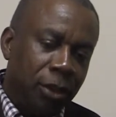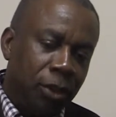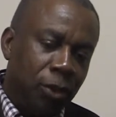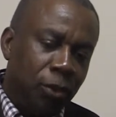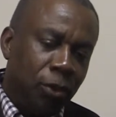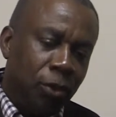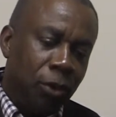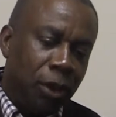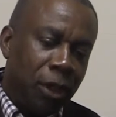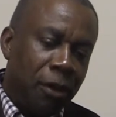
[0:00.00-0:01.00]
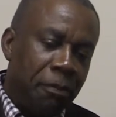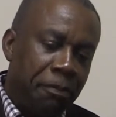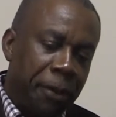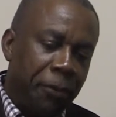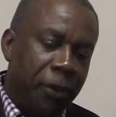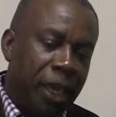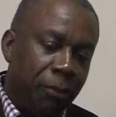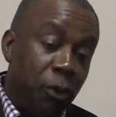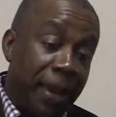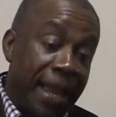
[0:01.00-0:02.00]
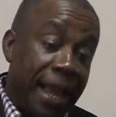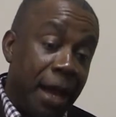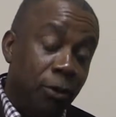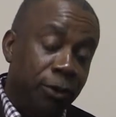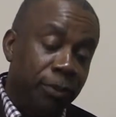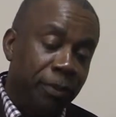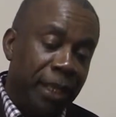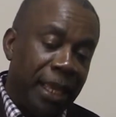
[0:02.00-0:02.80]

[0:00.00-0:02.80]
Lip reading: Two people came to my house